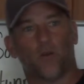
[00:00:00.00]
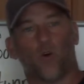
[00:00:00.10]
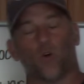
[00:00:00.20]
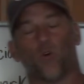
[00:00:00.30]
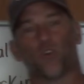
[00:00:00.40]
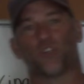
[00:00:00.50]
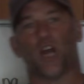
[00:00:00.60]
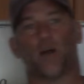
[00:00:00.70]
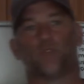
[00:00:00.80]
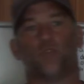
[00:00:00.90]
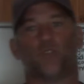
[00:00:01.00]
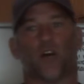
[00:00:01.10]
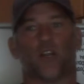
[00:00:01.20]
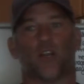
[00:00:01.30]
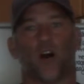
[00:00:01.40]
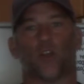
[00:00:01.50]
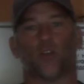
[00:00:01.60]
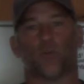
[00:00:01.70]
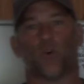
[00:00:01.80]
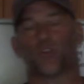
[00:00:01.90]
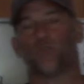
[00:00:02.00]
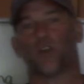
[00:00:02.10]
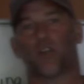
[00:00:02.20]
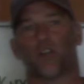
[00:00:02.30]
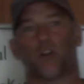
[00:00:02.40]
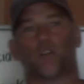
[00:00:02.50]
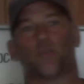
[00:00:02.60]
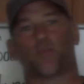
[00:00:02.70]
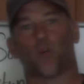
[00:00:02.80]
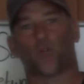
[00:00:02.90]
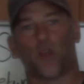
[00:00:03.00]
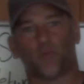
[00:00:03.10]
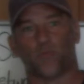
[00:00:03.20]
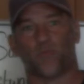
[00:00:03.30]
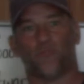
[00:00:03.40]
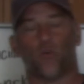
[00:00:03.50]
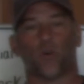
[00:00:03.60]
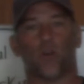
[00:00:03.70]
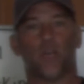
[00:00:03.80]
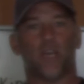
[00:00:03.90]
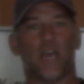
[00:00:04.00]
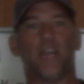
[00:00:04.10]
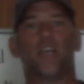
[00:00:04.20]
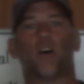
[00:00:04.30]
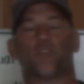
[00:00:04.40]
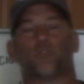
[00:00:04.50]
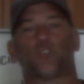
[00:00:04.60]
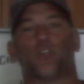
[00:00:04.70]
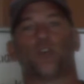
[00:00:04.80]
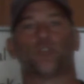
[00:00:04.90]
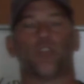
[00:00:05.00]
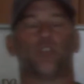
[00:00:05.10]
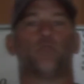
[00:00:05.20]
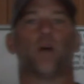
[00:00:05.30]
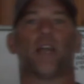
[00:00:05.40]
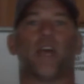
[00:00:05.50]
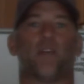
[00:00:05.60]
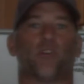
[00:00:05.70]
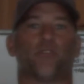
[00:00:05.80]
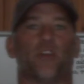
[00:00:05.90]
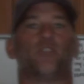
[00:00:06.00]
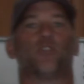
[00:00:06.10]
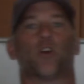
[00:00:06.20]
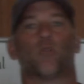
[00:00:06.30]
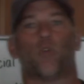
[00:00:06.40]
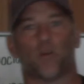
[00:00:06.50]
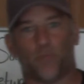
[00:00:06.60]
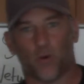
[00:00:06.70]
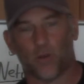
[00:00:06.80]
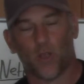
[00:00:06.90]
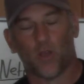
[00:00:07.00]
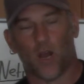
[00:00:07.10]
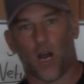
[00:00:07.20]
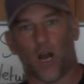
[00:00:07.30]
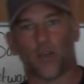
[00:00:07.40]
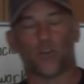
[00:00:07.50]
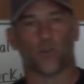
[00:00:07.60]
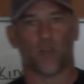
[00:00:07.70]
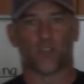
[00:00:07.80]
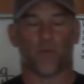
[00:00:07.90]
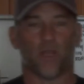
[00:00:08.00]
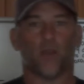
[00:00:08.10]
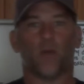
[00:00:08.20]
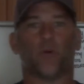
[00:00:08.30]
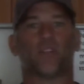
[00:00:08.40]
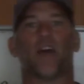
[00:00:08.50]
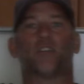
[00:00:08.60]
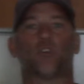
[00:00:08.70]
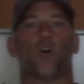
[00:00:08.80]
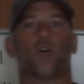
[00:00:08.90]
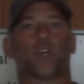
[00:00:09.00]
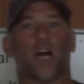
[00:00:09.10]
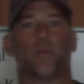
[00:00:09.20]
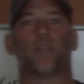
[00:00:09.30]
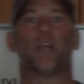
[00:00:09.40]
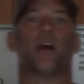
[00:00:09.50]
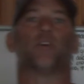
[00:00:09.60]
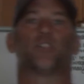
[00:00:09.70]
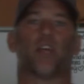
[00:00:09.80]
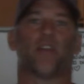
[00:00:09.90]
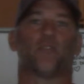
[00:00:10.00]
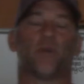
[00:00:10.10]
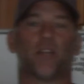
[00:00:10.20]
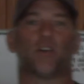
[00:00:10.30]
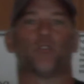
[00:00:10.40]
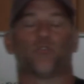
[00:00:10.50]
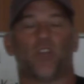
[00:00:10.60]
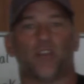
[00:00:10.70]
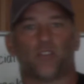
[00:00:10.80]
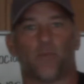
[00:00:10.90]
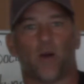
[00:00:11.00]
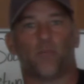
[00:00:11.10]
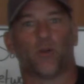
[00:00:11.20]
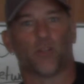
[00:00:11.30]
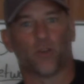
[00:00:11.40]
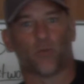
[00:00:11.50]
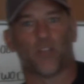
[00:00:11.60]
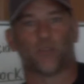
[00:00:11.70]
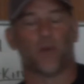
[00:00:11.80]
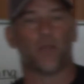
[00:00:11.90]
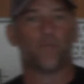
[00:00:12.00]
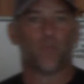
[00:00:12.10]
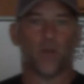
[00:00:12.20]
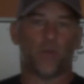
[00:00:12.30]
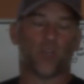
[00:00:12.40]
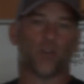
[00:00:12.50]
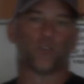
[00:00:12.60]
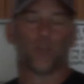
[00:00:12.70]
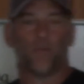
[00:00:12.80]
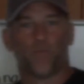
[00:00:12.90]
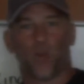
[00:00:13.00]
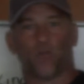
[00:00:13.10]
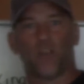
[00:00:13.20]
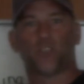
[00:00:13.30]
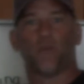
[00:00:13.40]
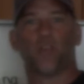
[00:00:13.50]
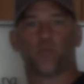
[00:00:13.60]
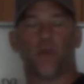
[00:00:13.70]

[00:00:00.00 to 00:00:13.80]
or jobs you've done in Huddle and what you've done at Huddle and programs before, any other skills that you might have are things you're going to want to put on your resume. But that's all common knowledge that everybody understands about building a resume, because a resume is